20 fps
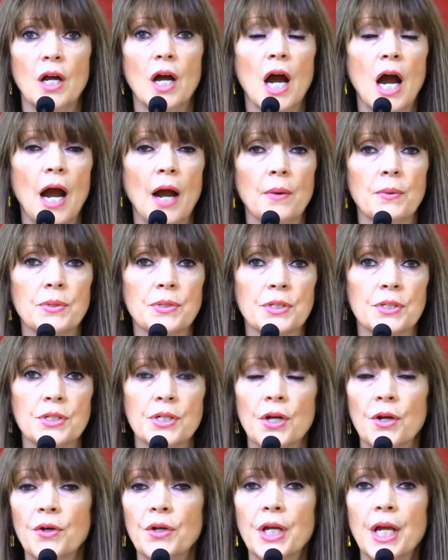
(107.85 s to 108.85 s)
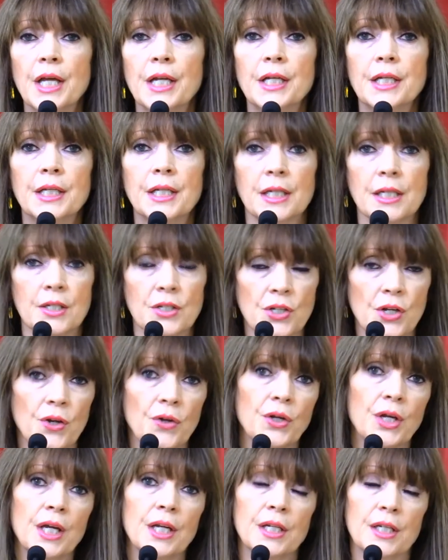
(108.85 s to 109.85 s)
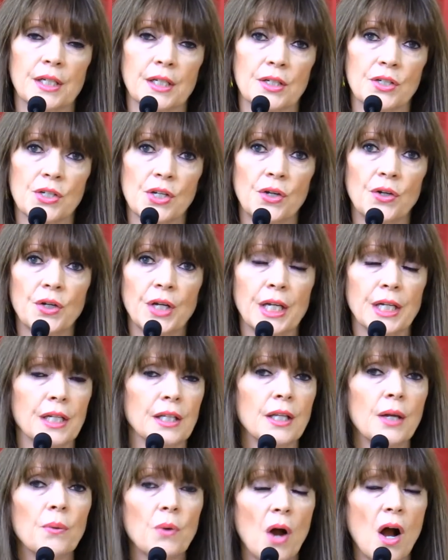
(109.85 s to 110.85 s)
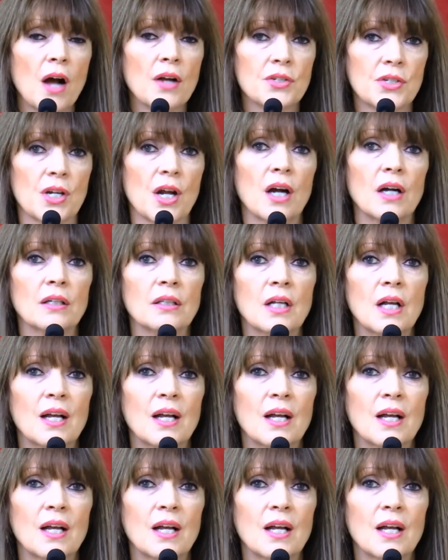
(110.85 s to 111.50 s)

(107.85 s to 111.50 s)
I was interrogated and interrogated and interrogated, and they were hostile.